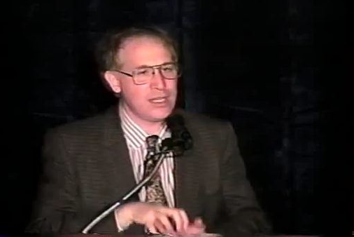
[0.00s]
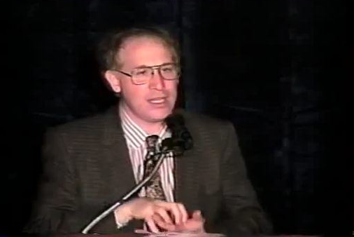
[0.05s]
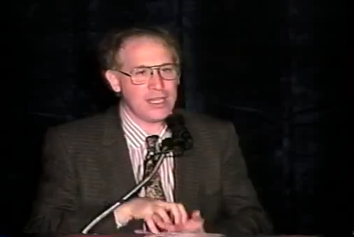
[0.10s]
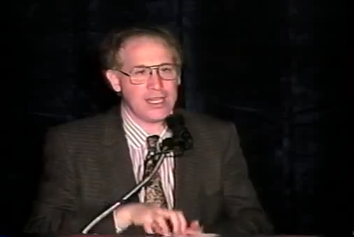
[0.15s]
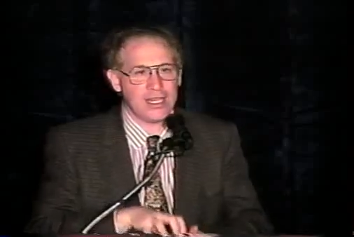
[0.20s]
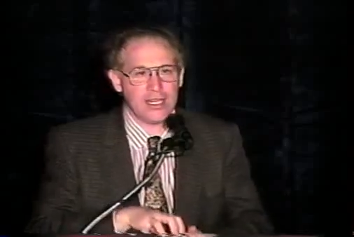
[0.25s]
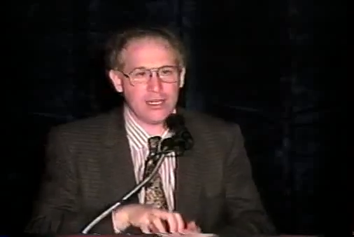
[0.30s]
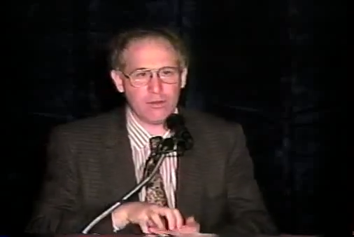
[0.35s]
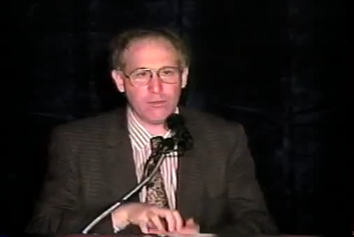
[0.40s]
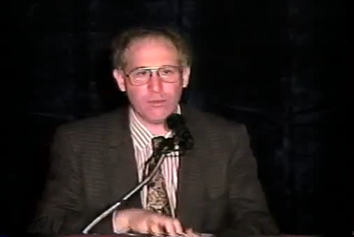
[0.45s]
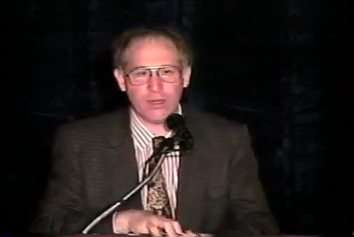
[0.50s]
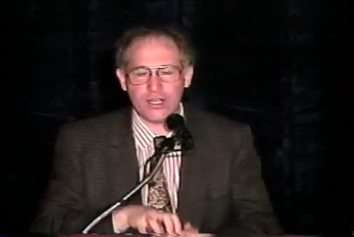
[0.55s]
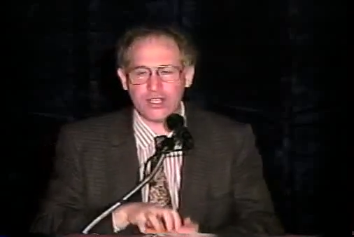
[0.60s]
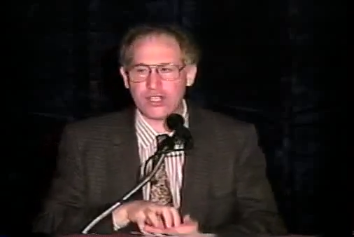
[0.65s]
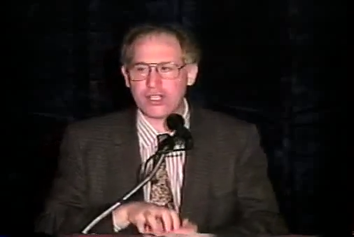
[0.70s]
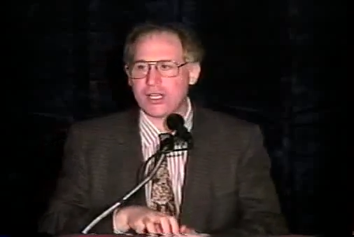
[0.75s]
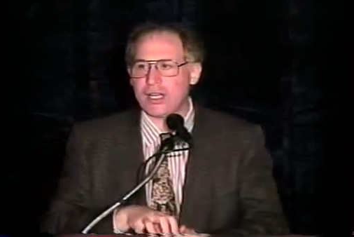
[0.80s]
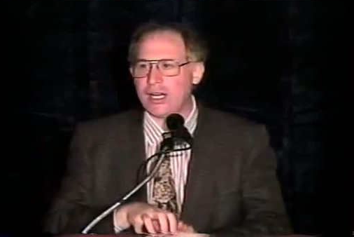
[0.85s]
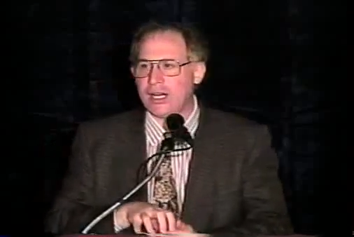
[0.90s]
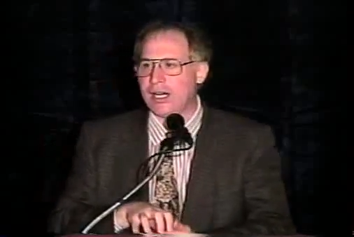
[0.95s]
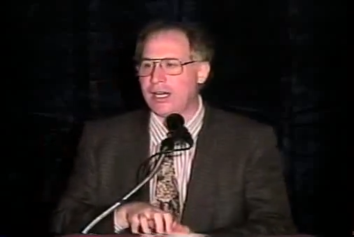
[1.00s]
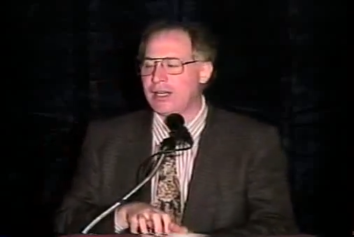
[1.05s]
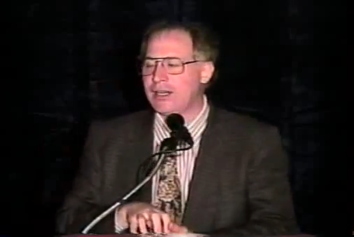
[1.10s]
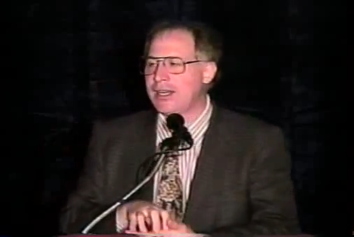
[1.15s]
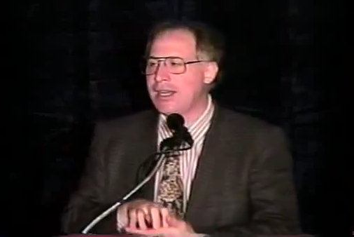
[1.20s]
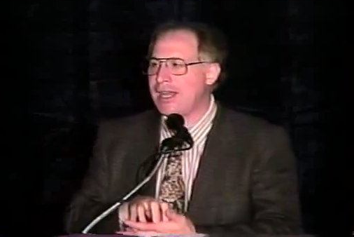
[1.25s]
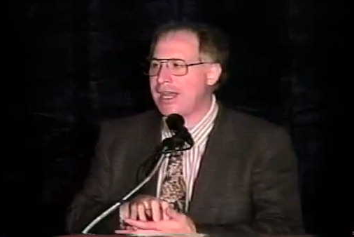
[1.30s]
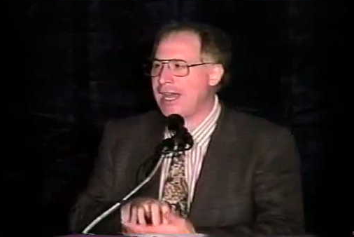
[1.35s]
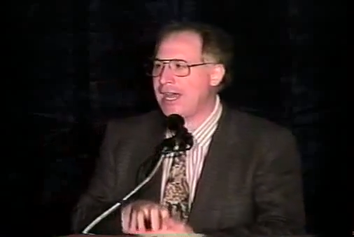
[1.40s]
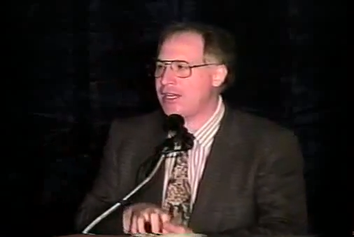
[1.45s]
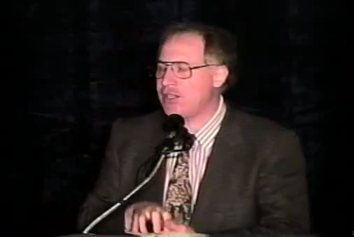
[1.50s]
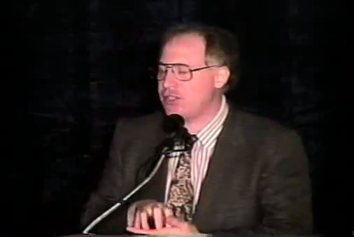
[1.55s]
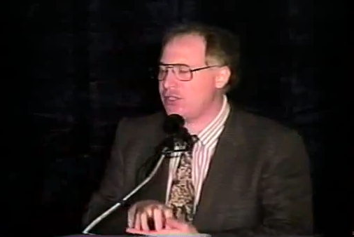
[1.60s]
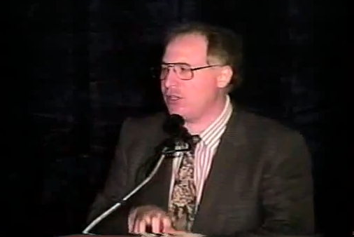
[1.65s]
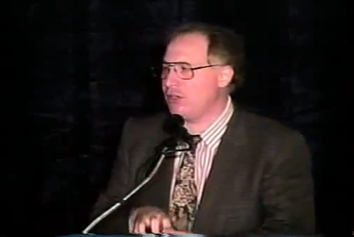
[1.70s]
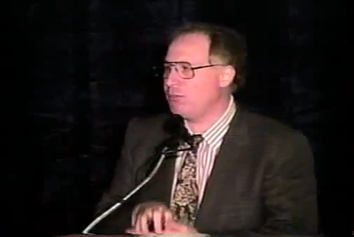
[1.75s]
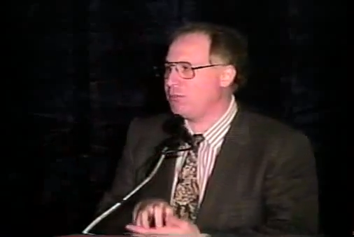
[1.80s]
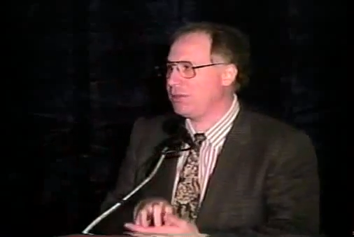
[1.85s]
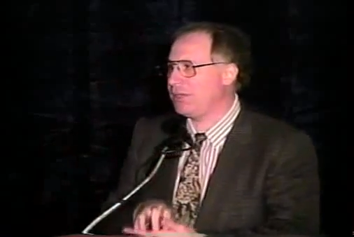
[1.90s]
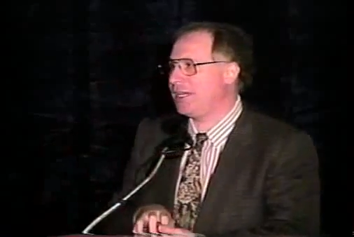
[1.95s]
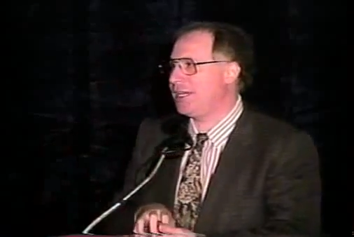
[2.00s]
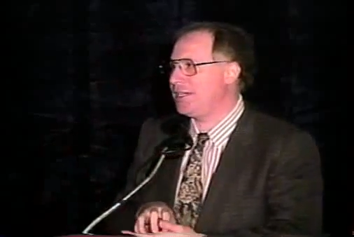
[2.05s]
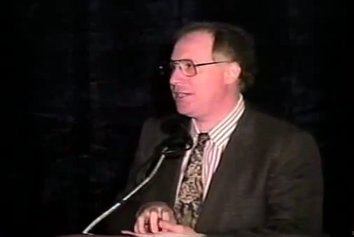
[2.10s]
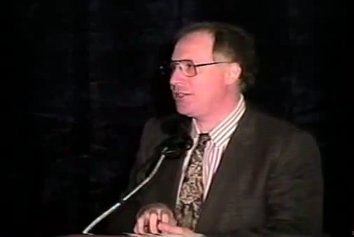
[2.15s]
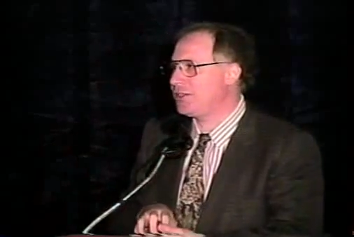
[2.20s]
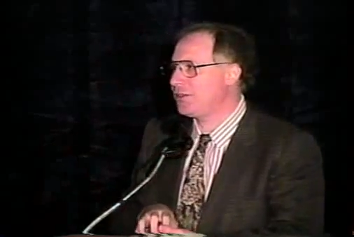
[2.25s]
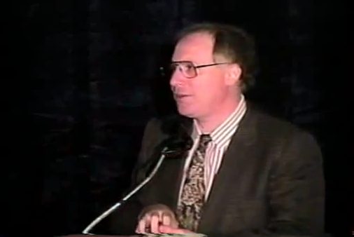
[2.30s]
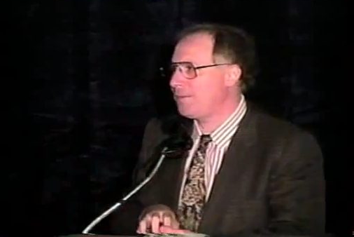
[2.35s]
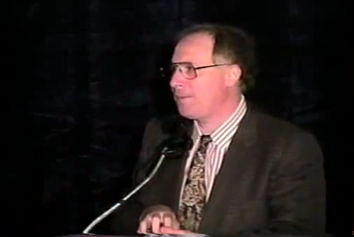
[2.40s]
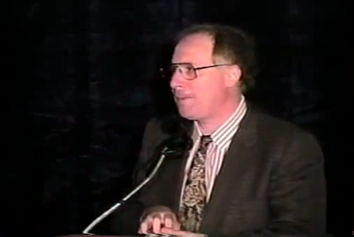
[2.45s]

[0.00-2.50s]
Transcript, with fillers: in which God has no place.